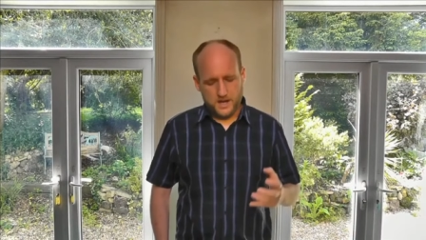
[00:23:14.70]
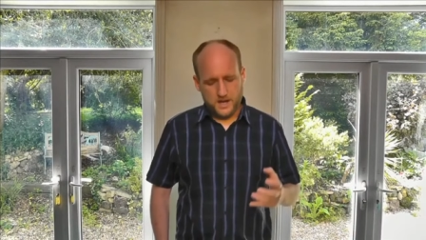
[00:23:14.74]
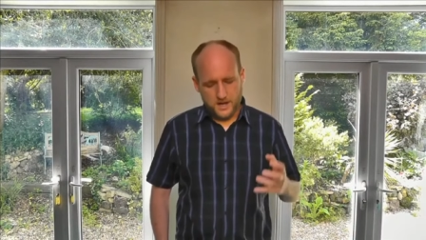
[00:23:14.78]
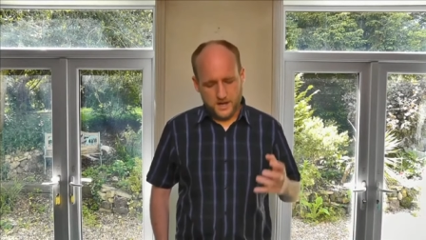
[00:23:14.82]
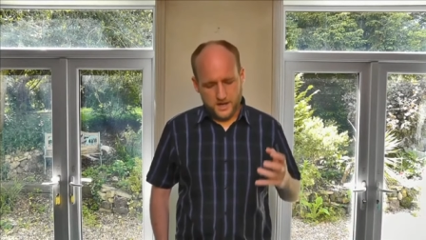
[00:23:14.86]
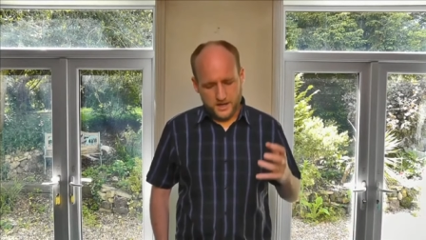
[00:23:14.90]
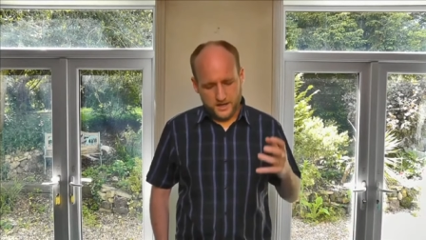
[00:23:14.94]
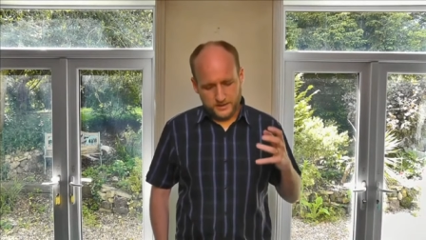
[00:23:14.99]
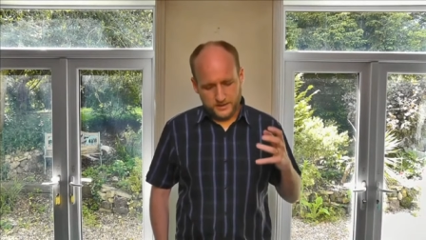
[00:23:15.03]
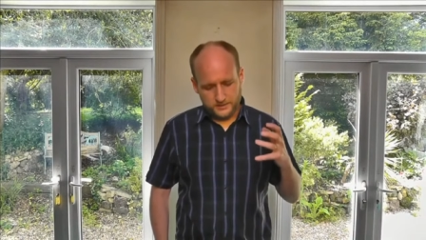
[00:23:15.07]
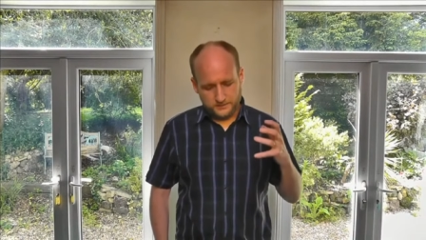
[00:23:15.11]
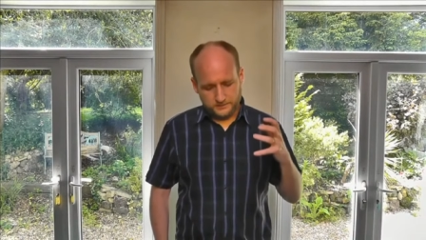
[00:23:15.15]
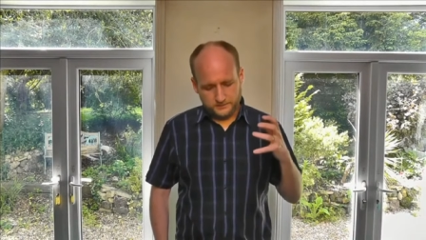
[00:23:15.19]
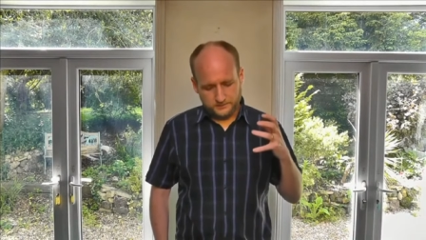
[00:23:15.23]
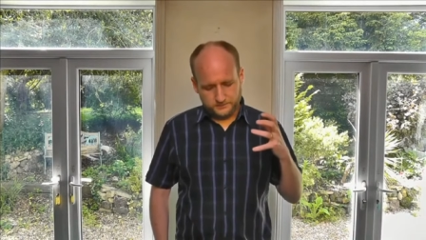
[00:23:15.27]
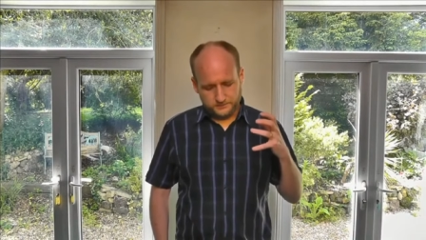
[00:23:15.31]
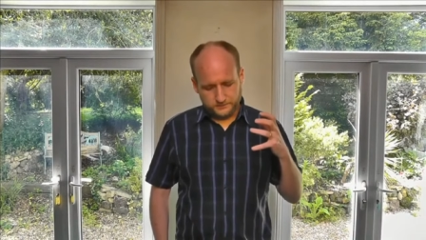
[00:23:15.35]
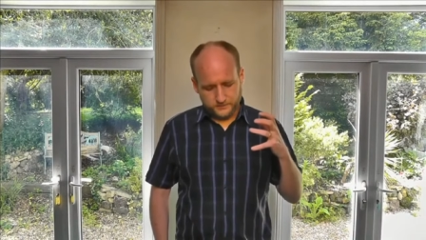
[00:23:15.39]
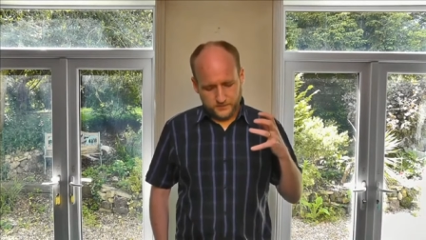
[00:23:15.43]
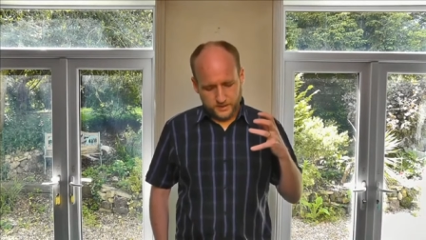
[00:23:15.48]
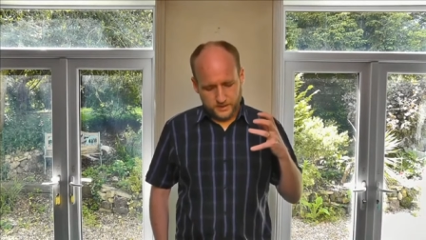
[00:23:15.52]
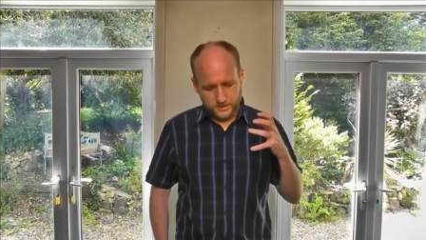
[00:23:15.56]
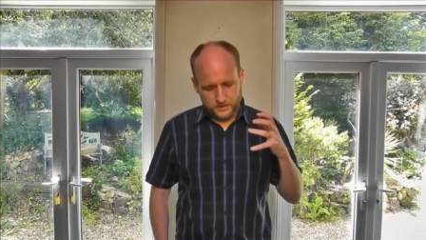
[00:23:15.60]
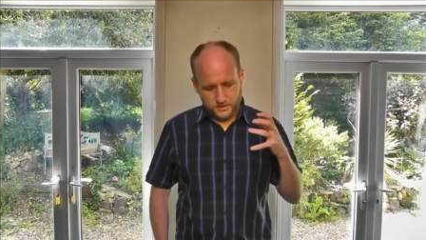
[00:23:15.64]

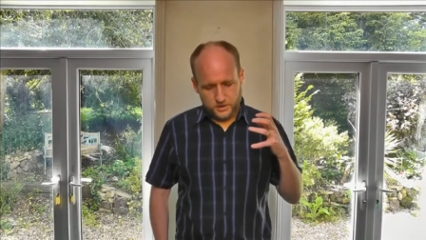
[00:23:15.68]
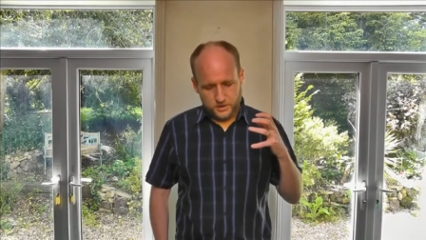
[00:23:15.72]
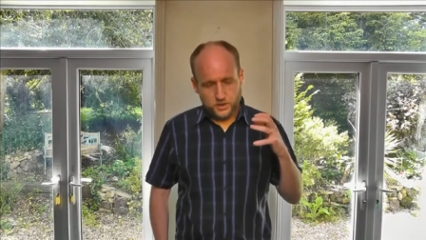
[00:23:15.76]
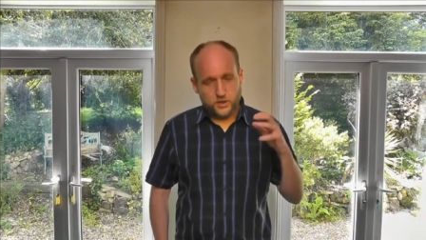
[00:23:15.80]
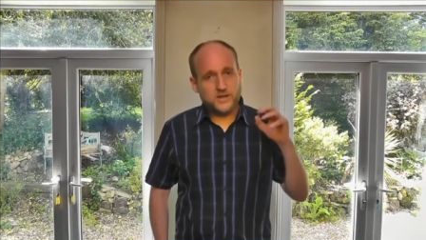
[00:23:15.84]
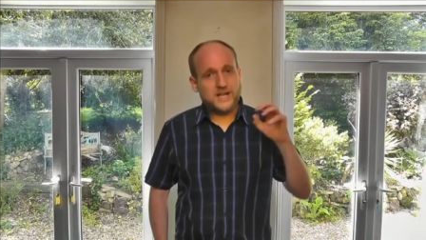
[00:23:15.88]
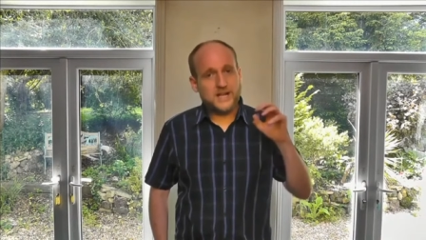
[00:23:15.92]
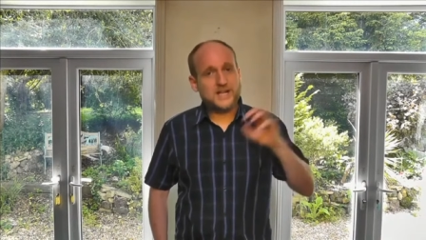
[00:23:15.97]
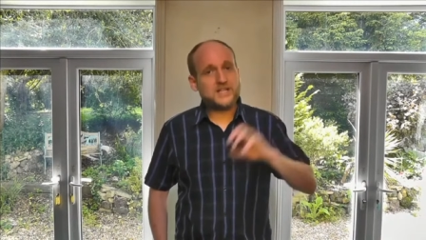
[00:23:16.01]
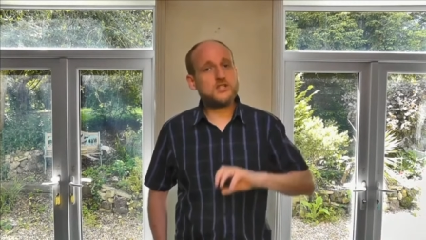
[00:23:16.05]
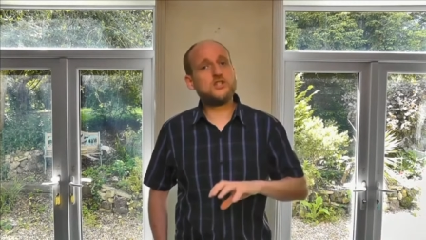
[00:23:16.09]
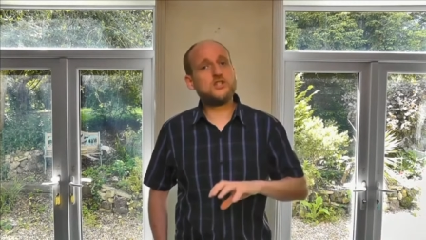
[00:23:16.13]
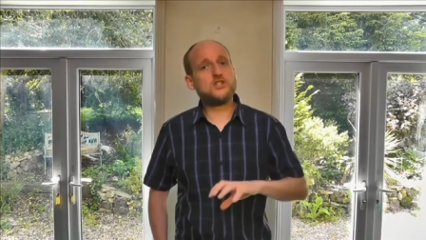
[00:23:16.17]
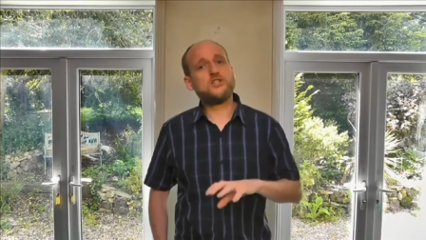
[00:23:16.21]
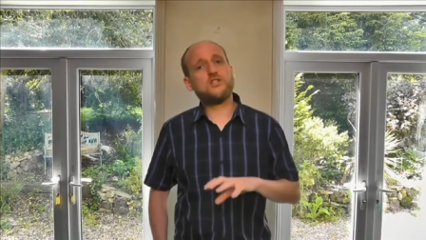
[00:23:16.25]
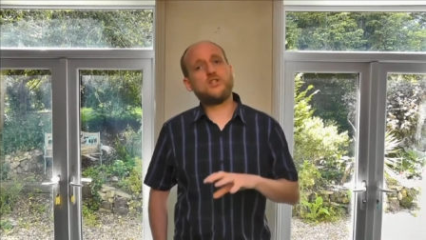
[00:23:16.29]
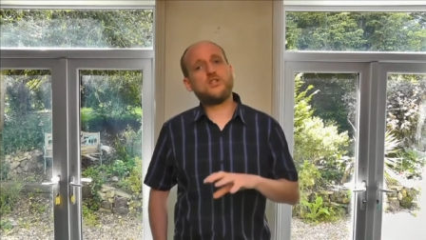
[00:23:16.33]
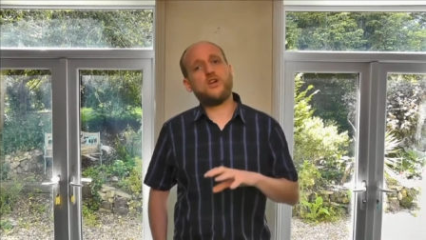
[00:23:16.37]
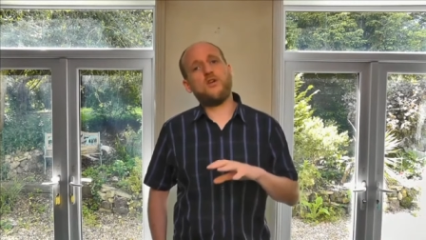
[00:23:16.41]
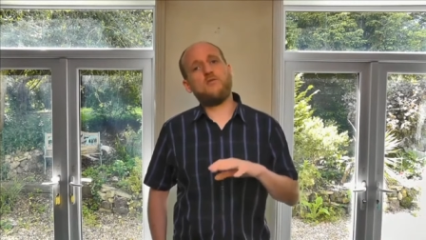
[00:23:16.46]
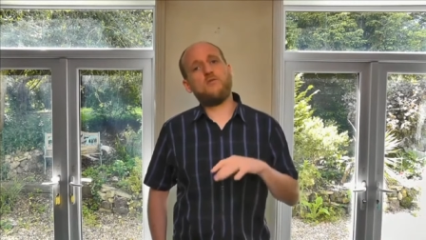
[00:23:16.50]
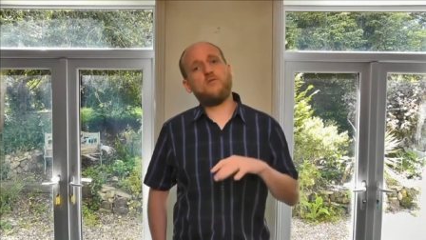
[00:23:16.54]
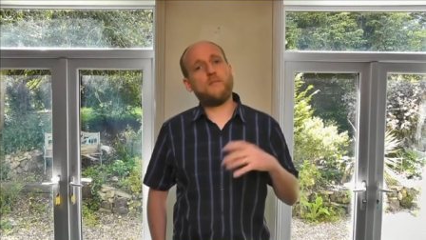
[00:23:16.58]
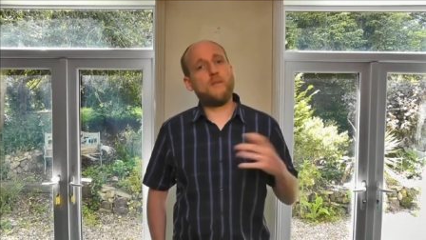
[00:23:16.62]
Um, so let's
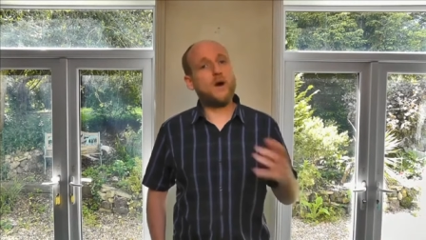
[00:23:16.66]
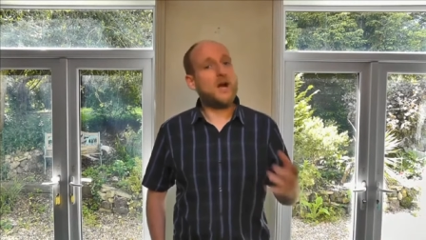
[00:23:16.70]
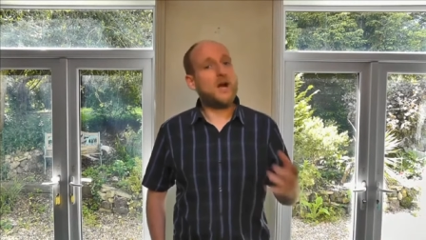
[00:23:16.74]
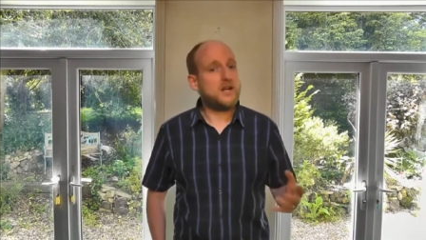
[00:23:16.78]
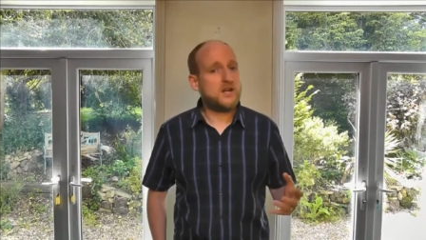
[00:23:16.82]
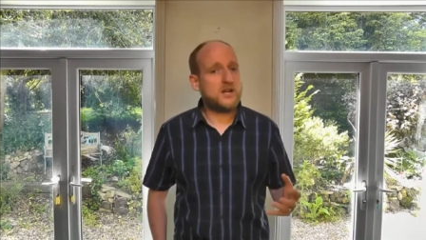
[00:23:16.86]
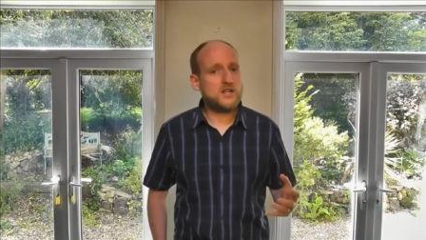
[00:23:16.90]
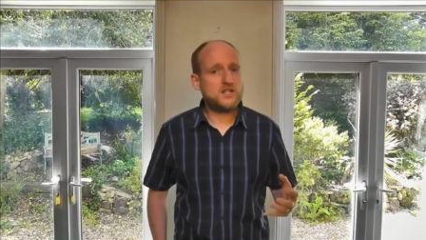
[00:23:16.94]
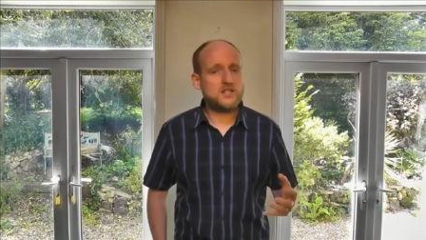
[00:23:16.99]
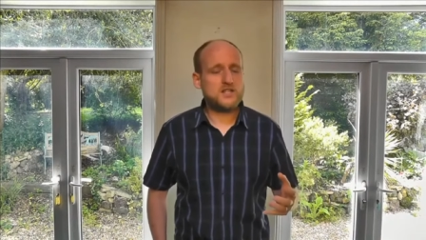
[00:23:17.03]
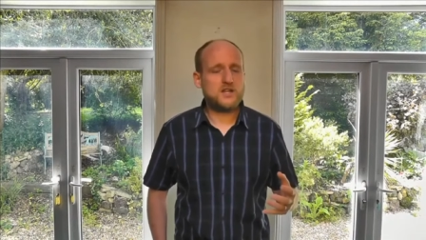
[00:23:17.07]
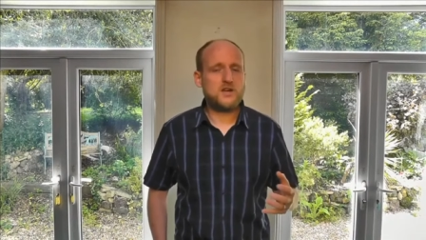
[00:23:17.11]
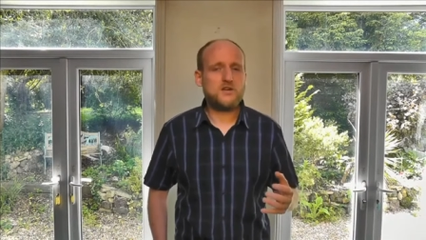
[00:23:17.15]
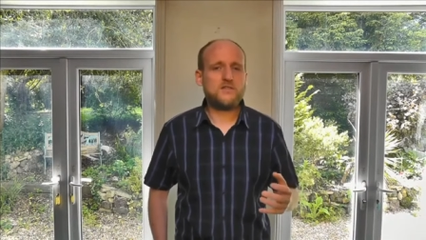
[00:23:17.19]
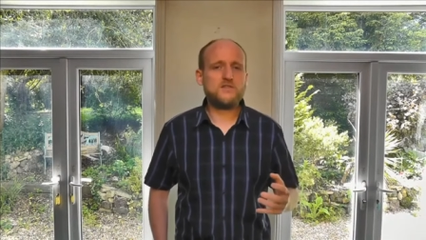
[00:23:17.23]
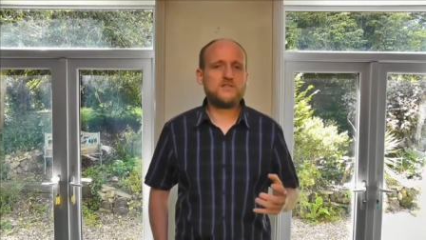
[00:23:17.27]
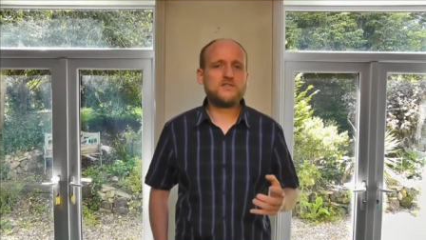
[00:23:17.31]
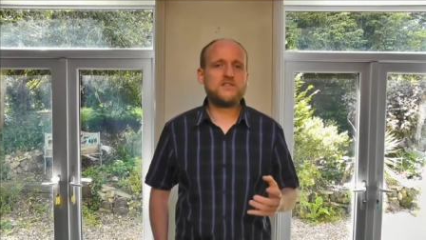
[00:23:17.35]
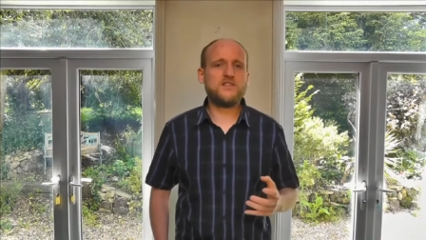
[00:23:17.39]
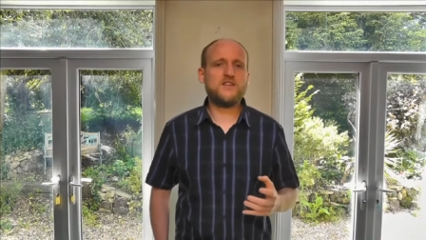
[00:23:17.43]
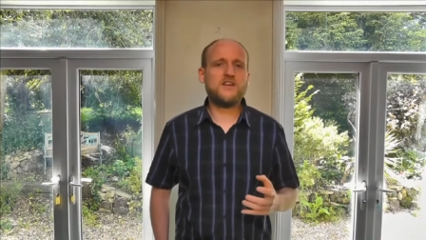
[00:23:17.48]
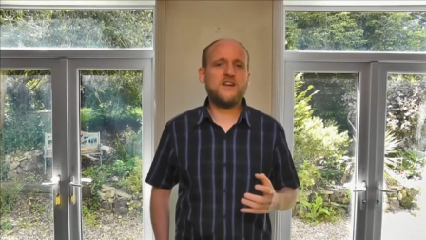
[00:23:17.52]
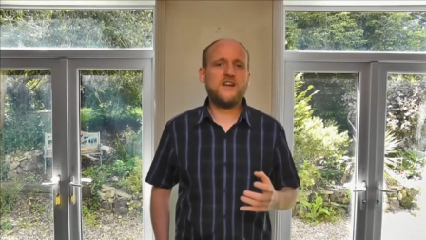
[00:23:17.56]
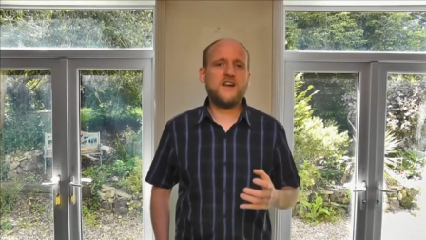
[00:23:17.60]
just remind
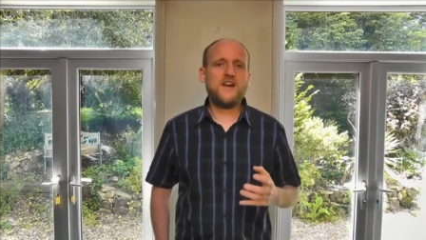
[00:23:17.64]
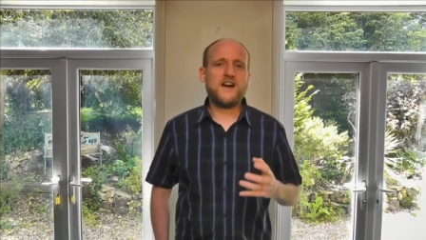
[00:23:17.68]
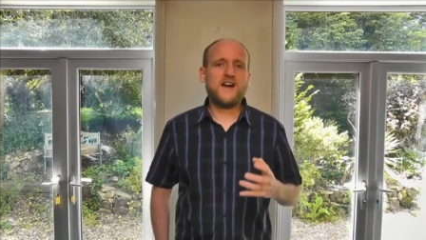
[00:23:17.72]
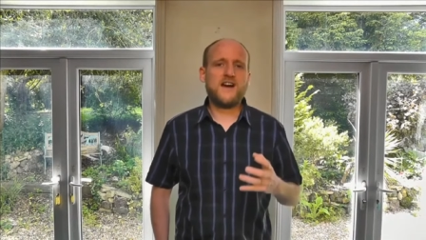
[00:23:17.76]
ourselves